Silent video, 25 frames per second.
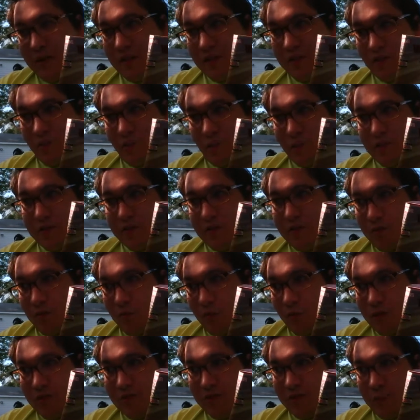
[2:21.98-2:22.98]

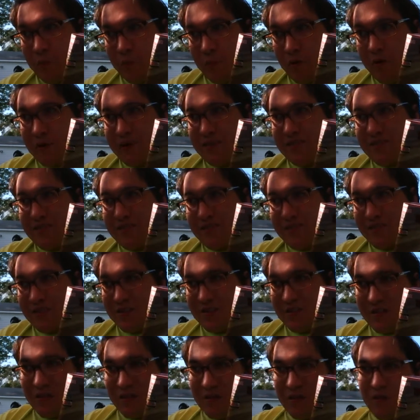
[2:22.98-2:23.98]
what the book's
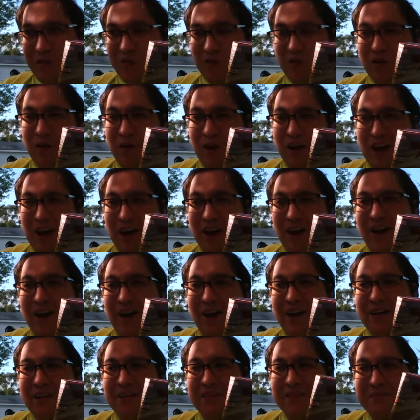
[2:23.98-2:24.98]

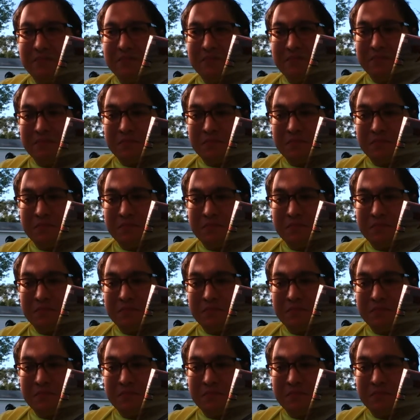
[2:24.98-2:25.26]
on